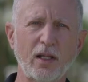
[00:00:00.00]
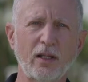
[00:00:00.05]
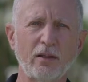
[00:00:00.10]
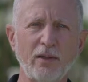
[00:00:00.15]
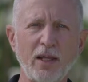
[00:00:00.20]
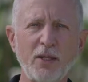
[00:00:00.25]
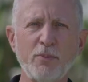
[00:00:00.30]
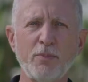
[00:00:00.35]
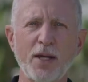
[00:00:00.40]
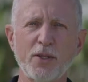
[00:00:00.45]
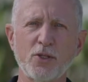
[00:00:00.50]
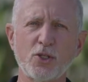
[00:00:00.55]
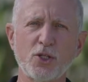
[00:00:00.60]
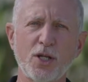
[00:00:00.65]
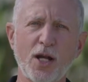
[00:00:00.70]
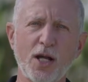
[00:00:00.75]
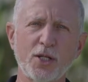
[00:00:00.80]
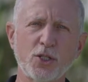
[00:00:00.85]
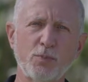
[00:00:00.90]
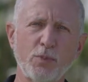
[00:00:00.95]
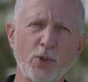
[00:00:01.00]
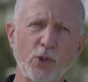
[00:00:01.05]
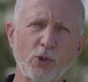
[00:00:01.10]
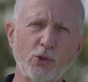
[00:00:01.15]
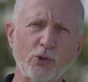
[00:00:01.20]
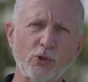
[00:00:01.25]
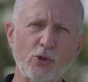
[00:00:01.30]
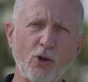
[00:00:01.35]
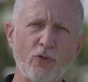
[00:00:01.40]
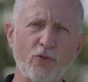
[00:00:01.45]
Led by the Scotts
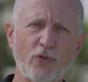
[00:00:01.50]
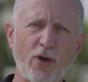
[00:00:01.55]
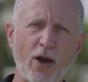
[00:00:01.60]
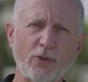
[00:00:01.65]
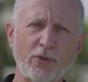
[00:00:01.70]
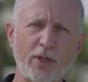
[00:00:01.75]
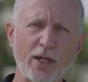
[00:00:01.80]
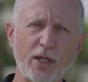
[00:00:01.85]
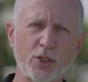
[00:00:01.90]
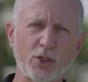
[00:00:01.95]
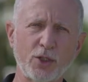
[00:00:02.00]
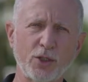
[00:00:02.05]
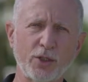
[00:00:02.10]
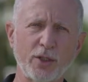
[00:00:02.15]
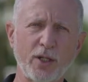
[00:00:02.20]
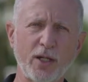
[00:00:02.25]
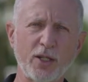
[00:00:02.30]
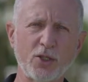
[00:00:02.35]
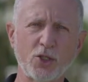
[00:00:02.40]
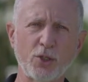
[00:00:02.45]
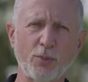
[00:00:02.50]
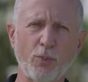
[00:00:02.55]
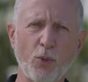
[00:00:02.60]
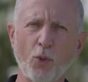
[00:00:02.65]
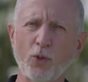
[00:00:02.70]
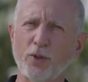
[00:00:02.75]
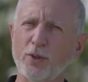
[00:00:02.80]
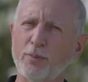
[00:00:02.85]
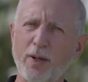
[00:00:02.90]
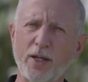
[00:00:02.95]
Miracle-Gro Foundation and
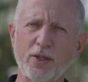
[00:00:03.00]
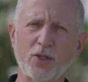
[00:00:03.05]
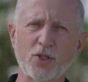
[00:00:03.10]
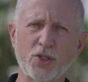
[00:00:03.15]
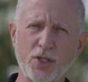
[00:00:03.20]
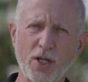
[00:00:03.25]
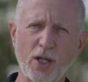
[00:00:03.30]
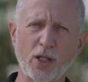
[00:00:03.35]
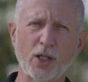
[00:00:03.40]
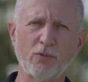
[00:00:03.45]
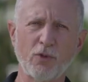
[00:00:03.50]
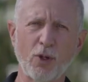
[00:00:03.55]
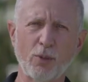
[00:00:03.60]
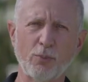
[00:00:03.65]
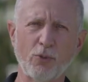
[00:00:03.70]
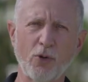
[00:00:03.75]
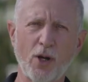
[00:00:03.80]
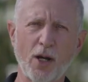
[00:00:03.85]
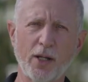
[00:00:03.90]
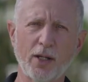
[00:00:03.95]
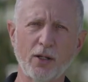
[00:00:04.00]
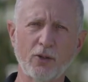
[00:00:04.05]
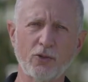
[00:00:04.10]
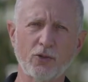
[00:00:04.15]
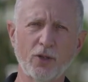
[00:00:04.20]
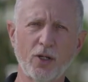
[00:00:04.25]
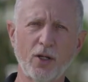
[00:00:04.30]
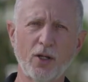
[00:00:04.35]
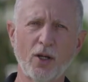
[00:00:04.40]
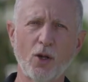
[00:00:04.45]
supported by the sale of our
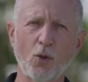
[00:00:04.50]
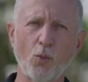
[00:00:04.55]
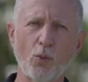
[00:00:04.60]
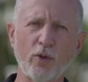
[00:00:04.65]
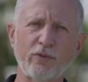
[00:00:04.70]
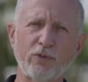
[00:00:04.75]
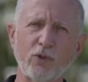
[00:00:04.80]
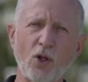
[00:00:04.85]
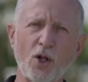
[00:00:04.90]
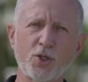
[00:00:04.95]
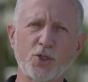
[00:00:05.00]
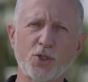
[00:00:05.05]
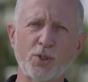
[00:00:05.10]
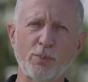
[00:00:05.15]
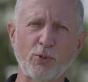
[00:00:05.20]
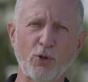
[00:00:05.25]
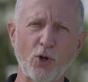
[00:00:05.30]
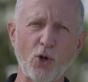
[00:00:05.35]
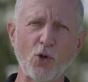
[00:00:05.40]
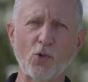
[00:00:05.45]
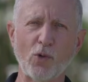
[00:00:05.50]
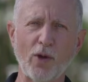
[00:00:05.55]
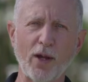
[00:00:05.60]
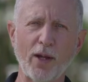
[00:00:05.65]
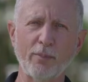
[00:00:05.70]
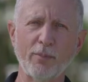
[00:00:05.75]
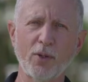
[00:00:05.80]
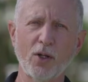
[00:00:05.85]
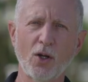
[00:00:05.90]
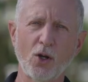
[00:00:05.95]
products, we've launched a
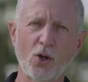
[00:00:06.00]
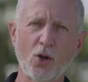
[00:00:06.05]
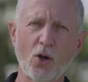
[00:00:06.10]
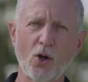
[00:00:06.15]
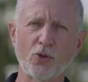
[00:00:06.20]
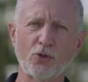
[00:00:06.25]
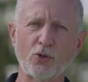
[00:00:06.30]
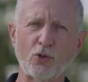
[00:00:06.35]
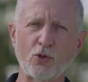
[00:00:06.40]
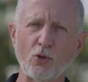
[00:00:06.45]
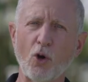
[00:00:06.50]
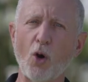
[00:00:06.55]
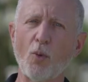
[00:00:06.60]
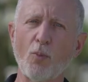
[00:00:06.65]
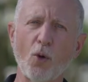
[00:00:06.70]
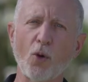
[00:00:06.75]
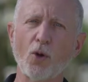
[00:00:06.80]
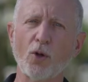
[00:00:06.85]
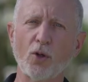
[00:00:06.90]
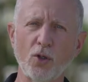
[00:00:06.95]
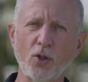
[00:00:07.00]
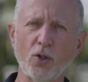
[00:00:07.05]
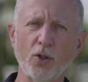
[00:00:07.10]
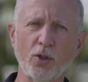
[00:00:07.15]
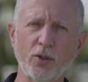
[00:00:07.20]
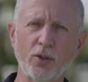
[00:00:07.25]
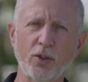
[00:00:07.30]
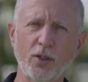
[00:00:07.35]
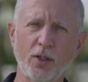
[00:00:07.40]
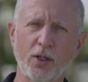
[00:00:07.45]
program called Grow More Good,